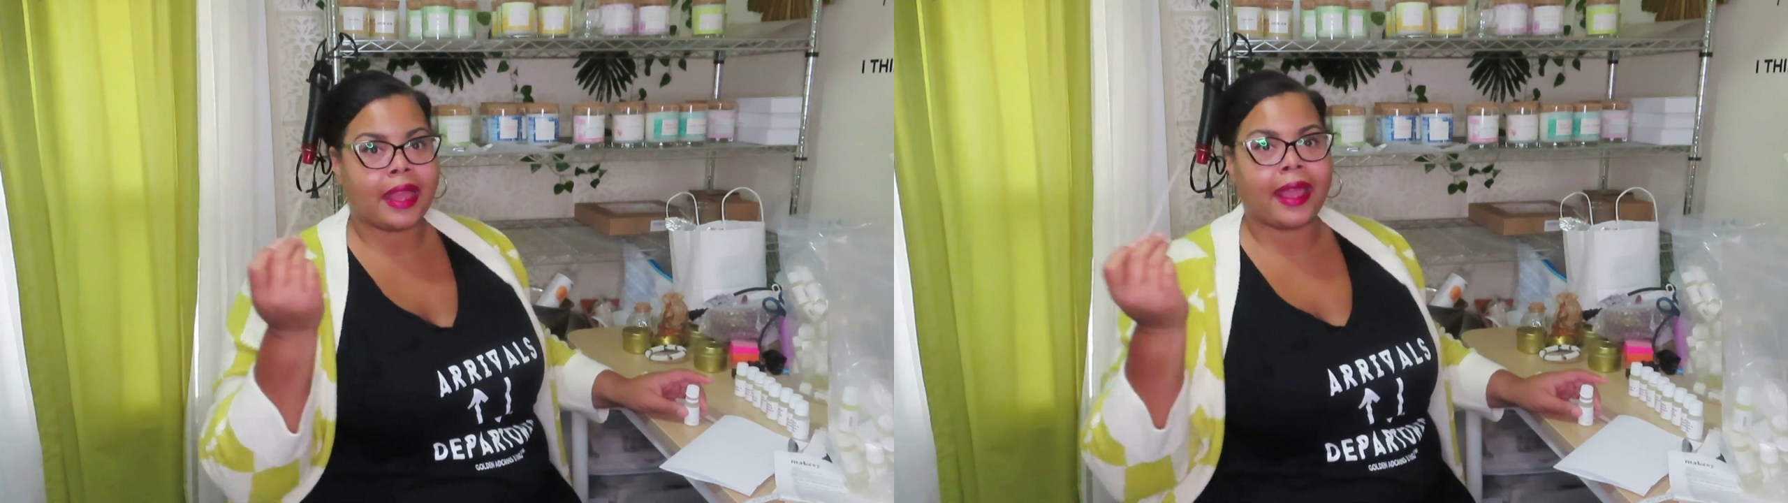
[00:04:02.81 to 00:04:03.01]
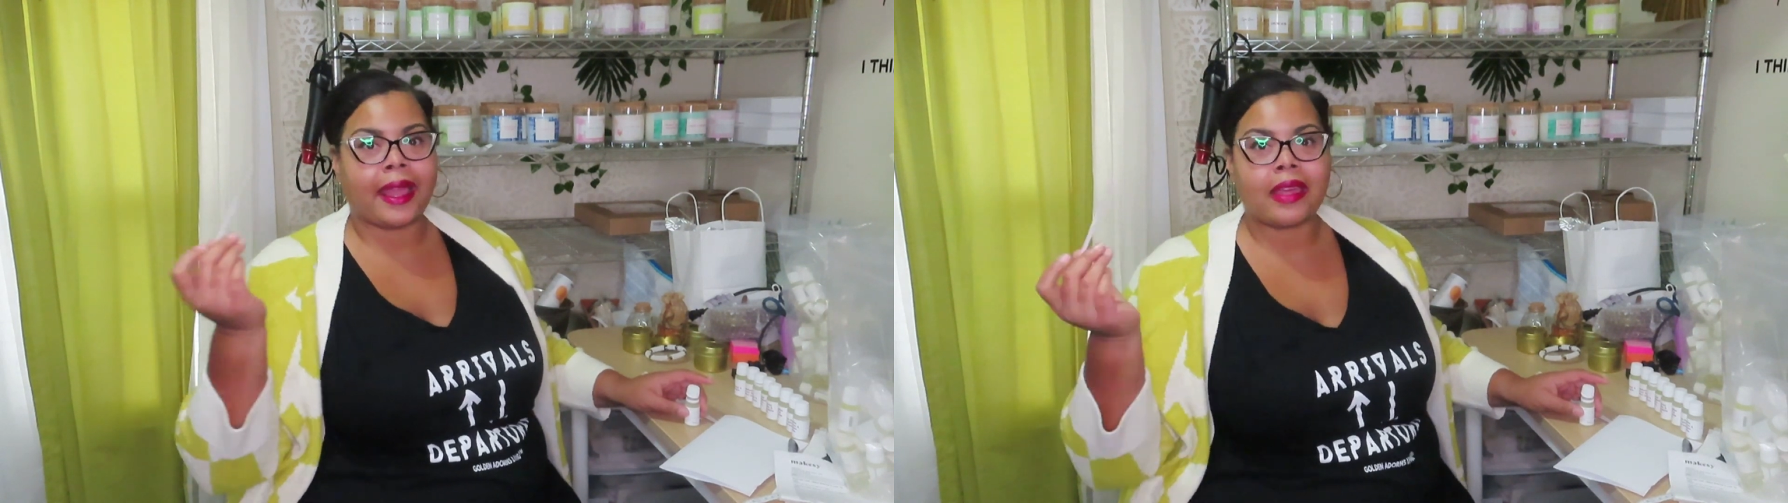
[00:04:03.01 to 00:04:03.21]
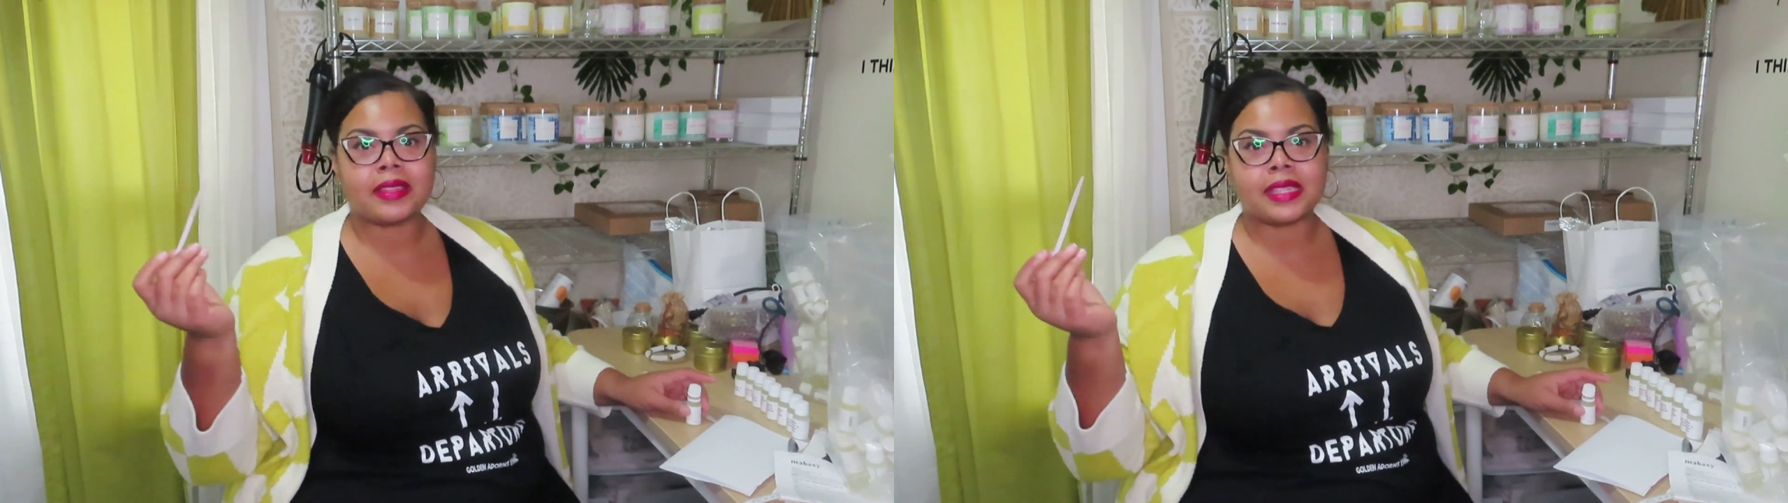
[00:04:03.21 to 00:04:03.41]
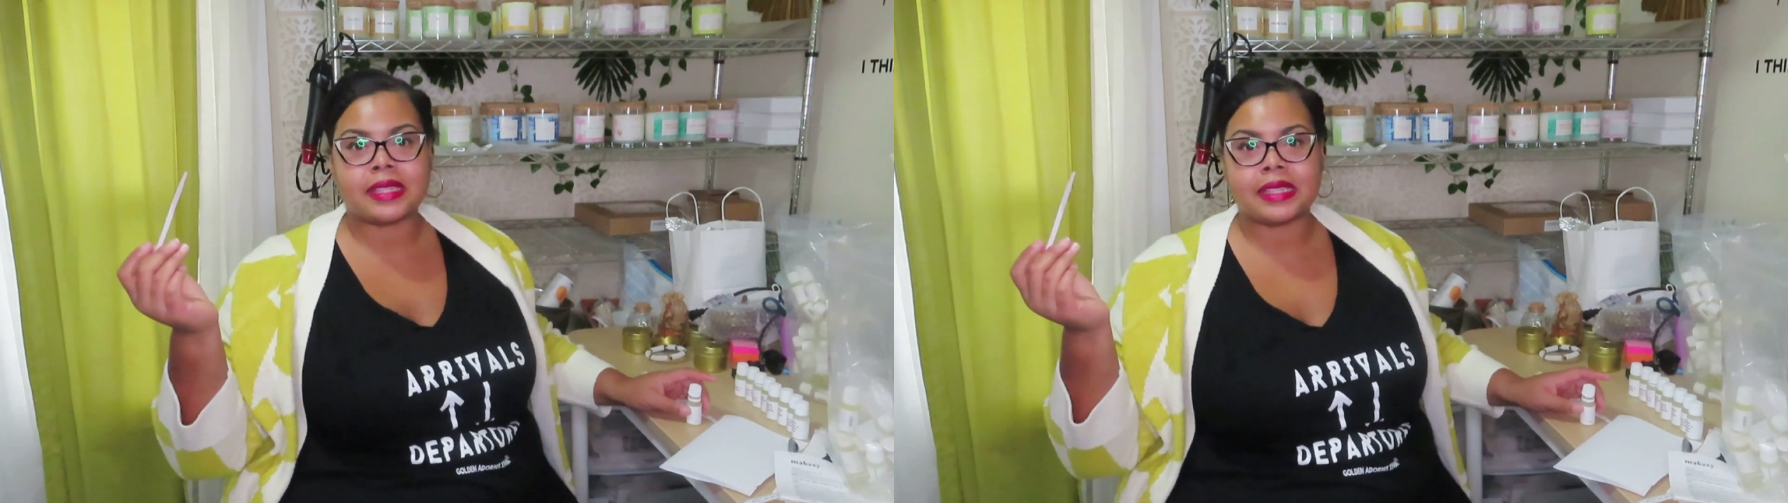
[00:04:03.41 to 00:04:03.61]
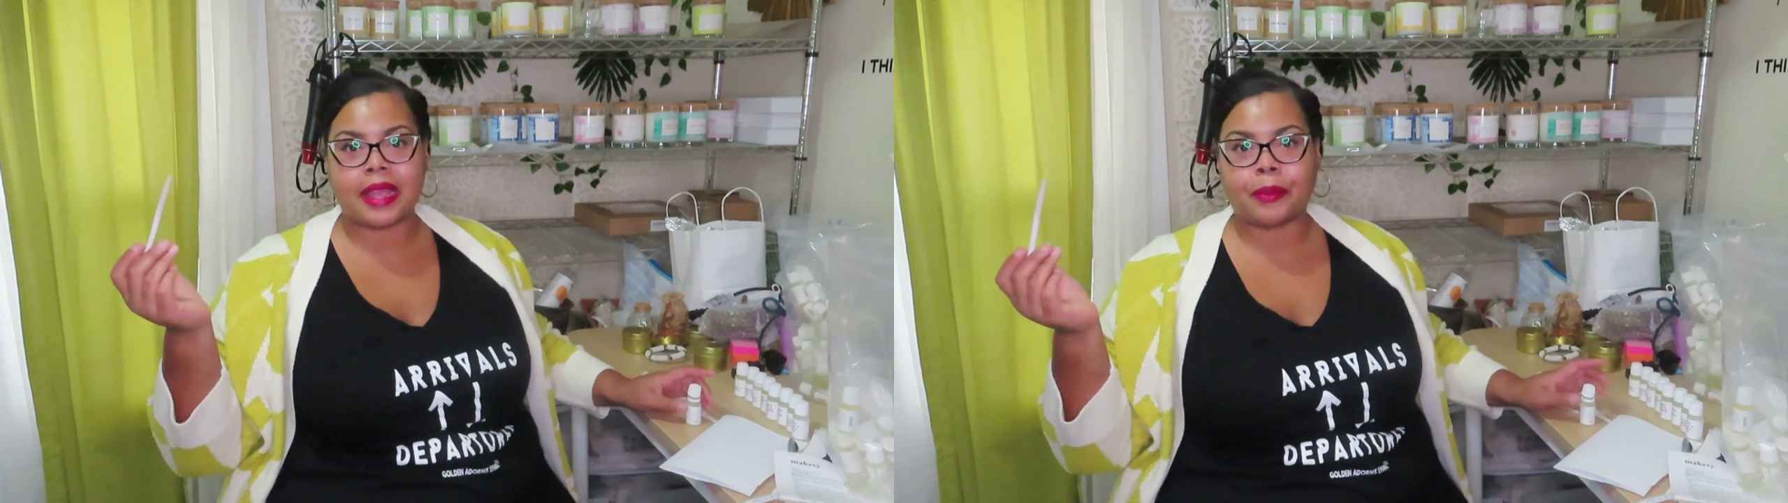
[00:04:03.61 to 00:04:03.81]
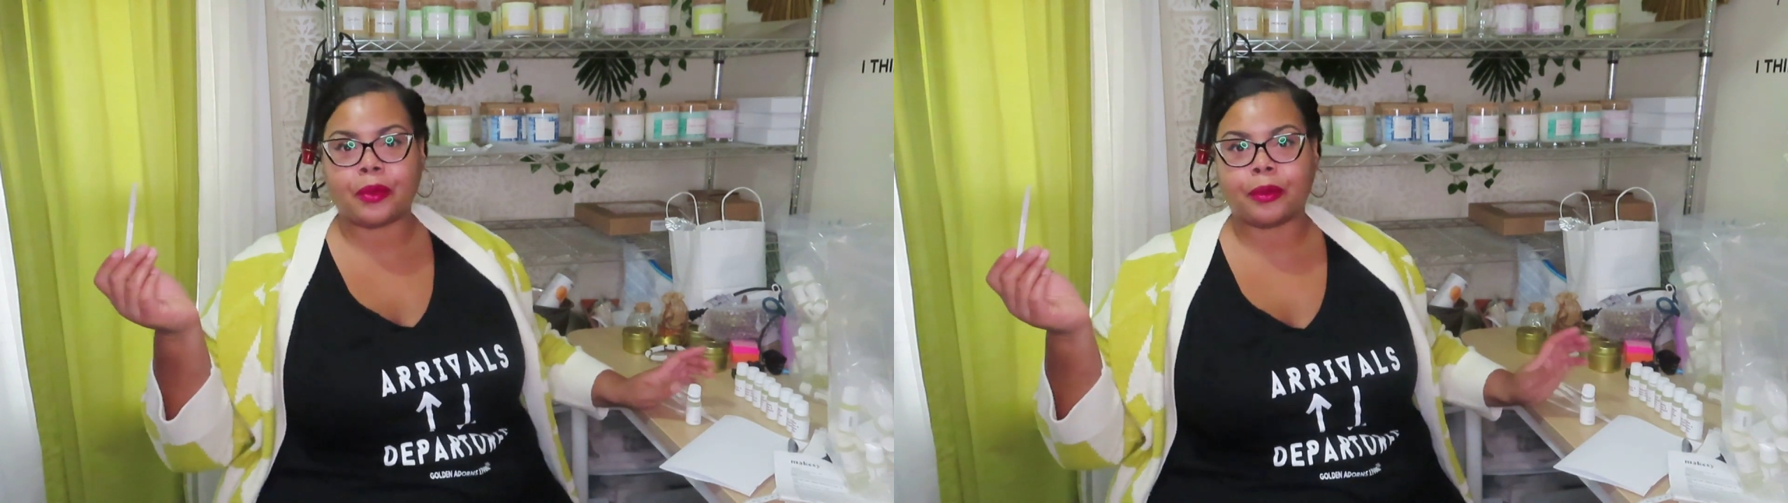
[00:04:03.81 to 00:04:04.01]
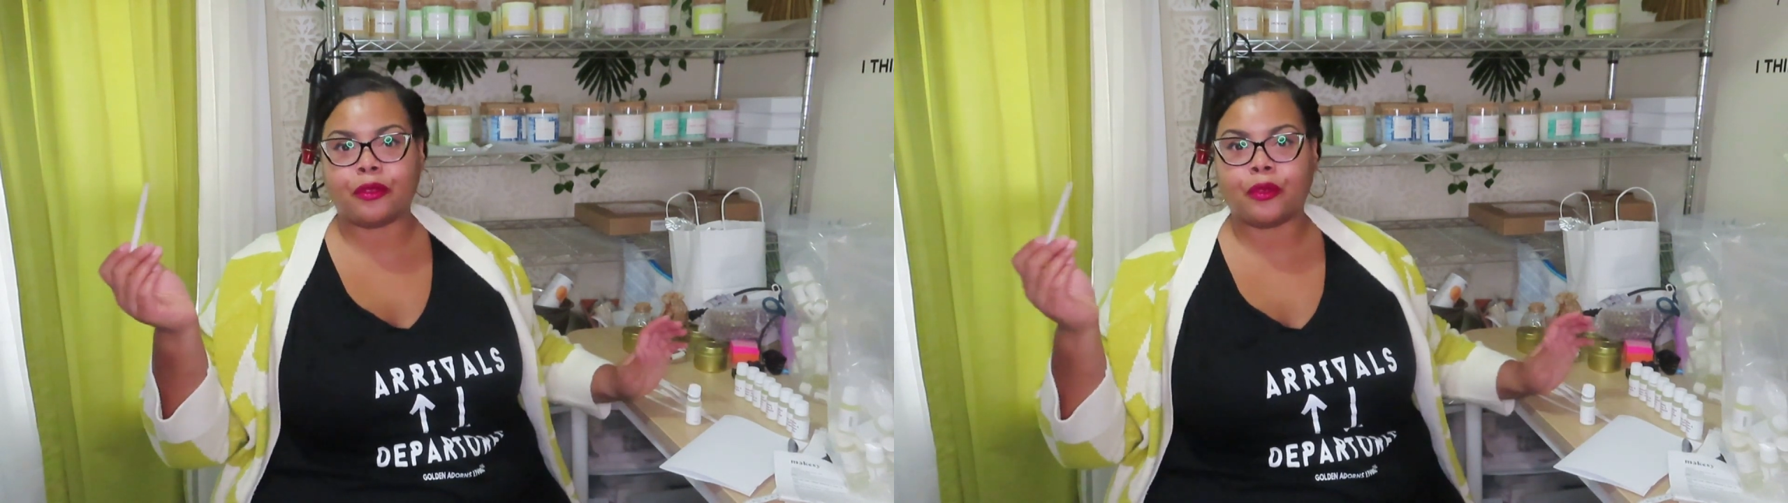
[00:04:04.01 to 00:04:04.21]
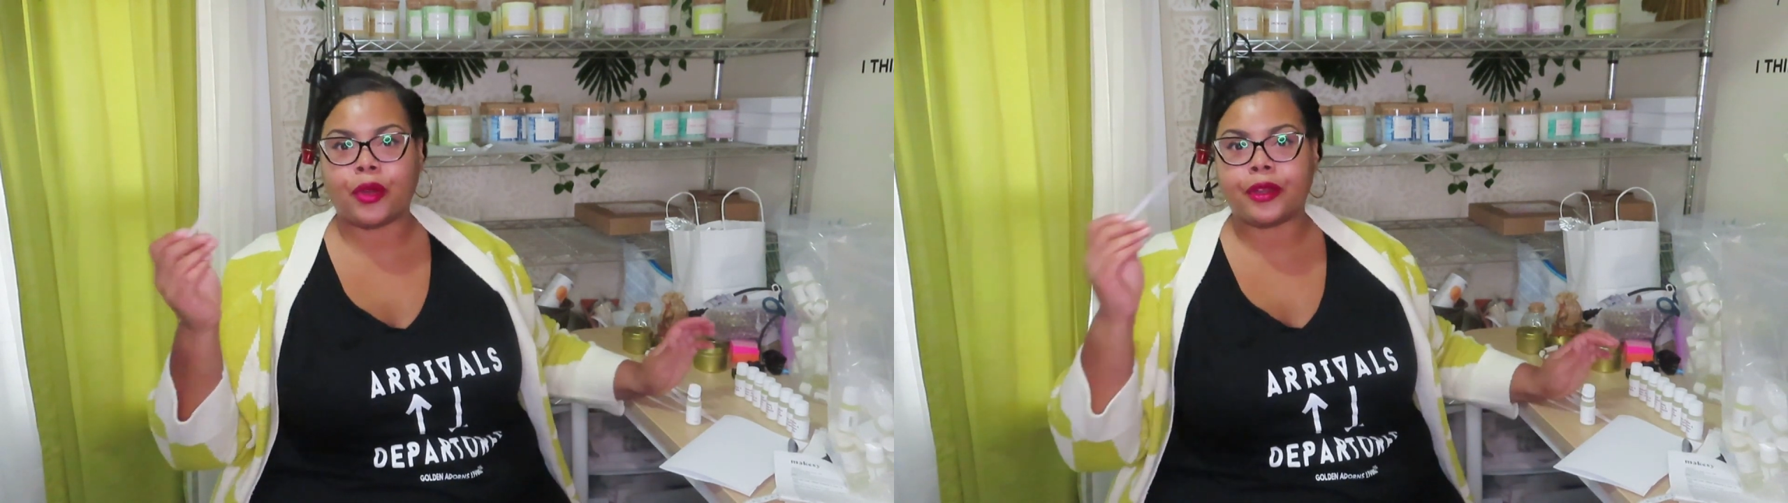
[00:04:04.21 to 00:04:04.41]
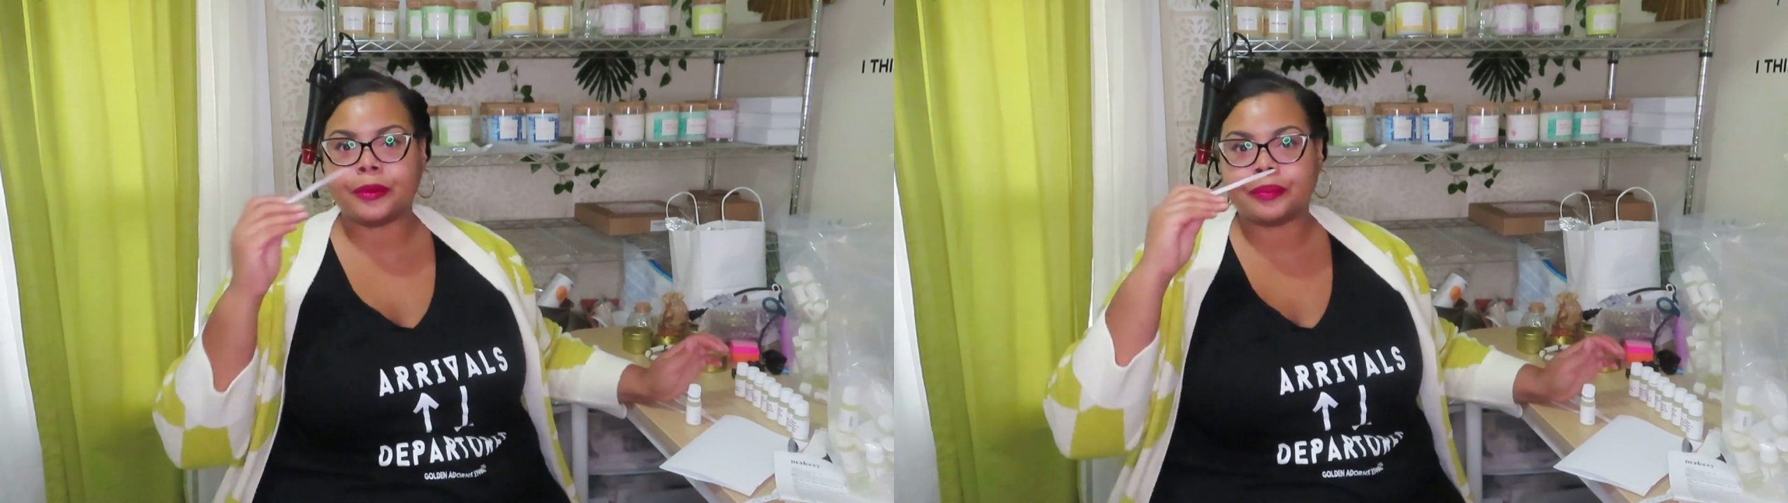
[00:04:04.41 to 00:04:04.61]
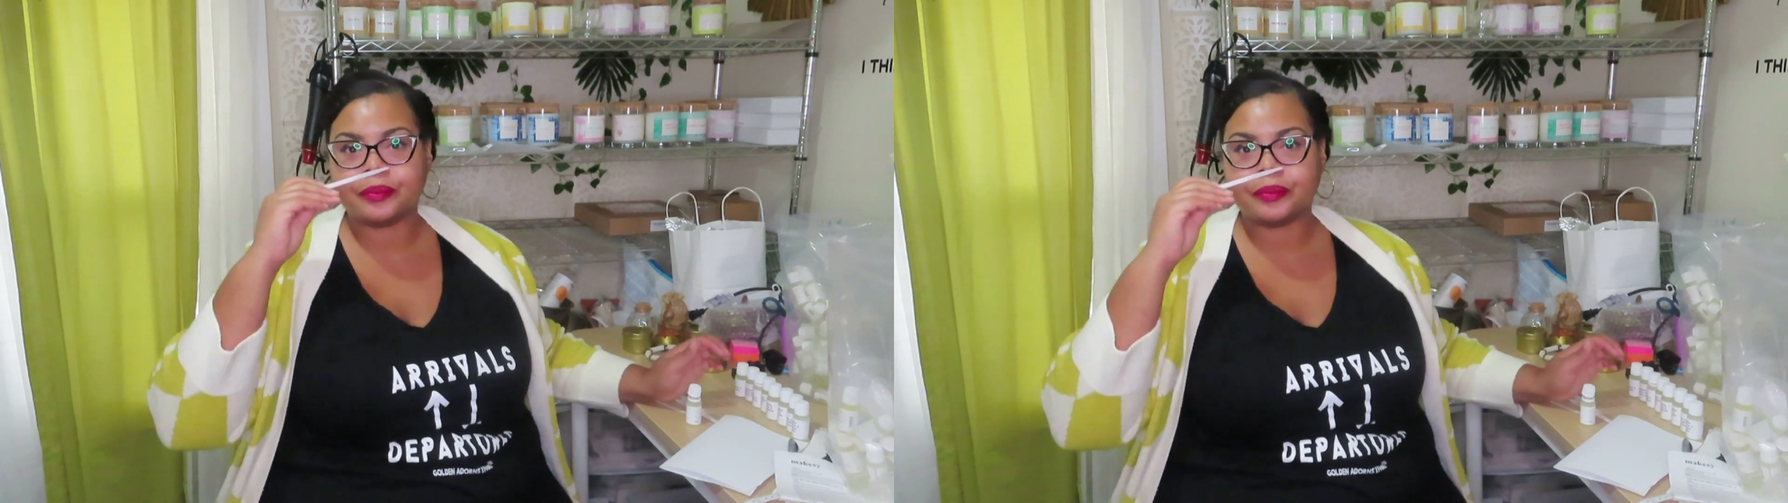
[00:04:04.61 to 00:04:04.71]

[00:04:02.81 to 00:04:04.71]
I got this as a sample before.